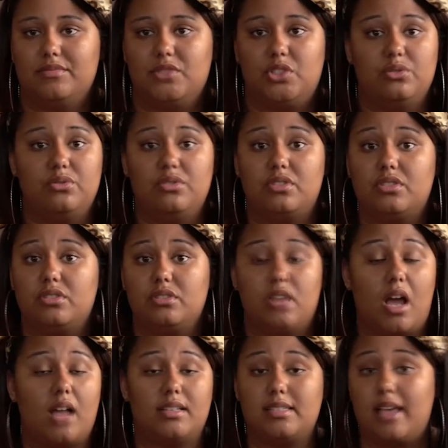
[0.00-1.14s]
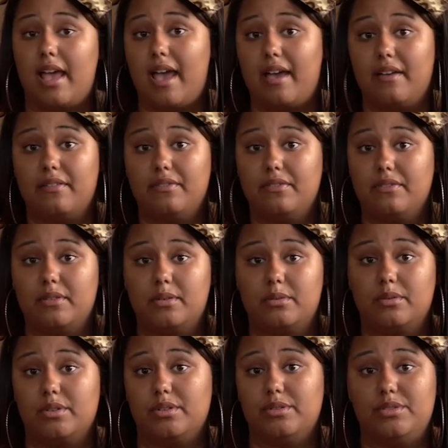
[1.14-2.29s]
choose not to have
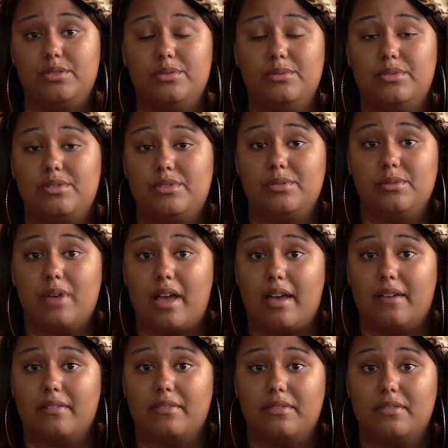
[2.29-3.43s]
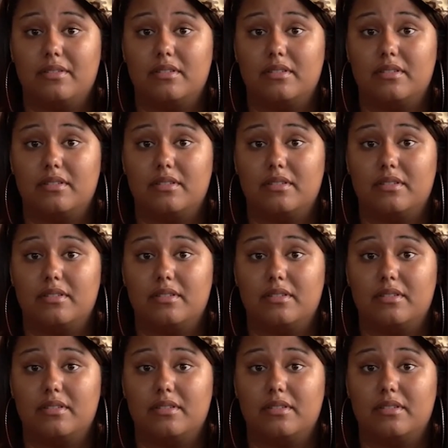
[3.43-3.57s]
or you choose to have.